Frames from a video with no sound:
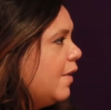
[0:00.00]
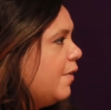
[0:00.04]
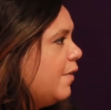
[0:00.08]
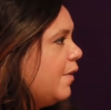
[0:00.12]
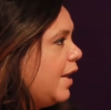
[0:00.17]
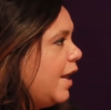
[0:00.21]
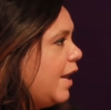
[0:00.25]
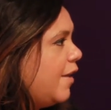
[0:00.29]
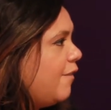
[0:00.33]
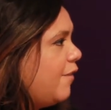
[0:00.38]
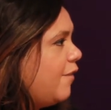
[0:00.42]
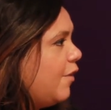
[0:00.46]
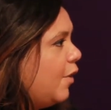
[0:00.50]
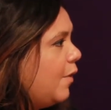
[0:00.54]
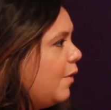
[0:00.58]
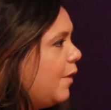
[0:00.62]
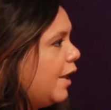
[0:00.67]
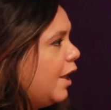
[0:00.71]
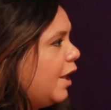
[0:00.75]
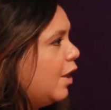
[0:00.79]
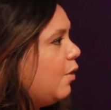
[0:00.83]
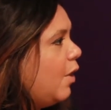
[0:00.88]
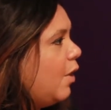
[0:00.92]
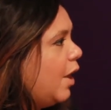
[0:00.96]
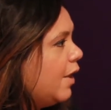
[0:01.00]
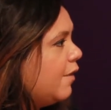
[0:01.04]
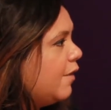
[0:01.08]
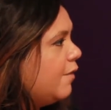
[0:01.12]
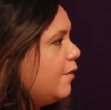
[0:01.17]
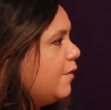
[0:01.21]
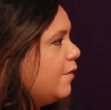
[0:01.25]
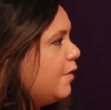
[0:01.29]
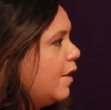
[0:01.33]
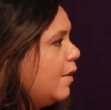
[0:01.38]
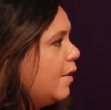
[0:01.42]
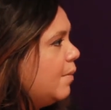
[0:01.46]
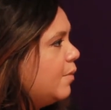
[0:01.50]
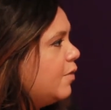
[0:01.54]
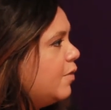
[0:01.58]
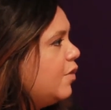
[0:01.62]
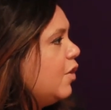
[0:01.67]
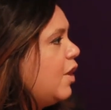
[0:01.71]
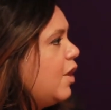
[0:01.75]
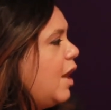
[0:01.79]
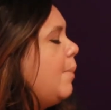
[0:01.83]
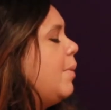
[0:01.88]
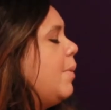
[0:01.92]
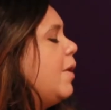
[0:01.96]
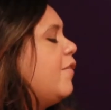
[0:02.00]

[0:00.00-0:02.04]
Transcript: that I feel that a lot of them took up.